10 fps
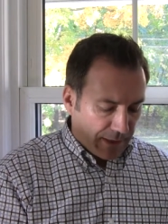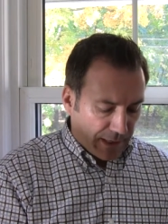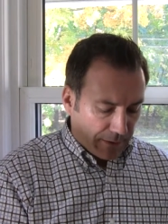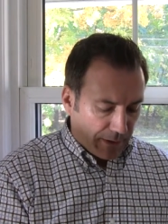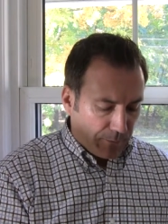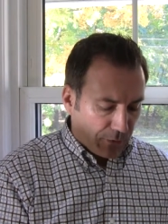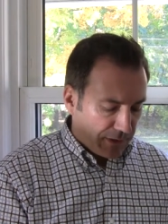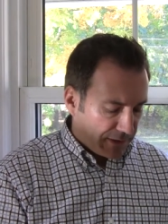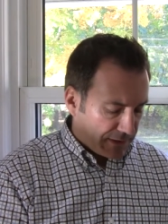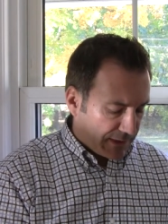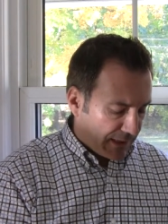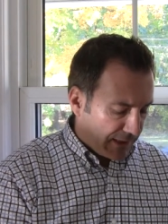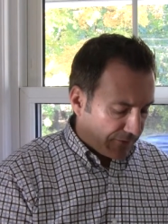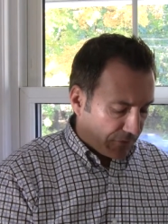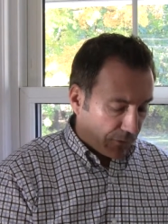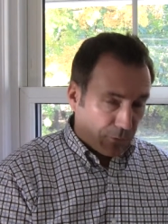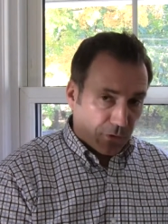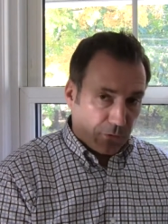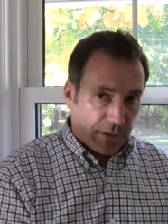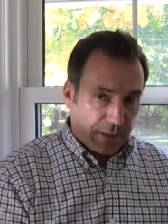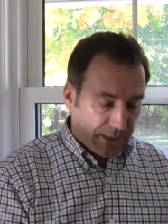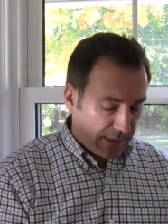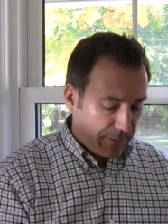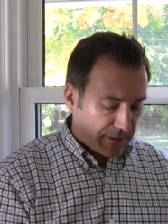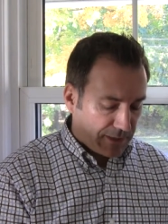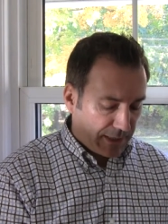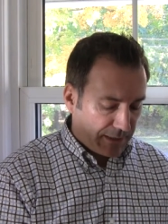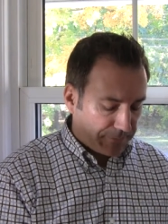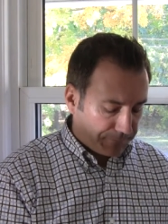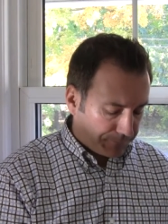And I'm going to put this inside the envelope real quick. Give me a second.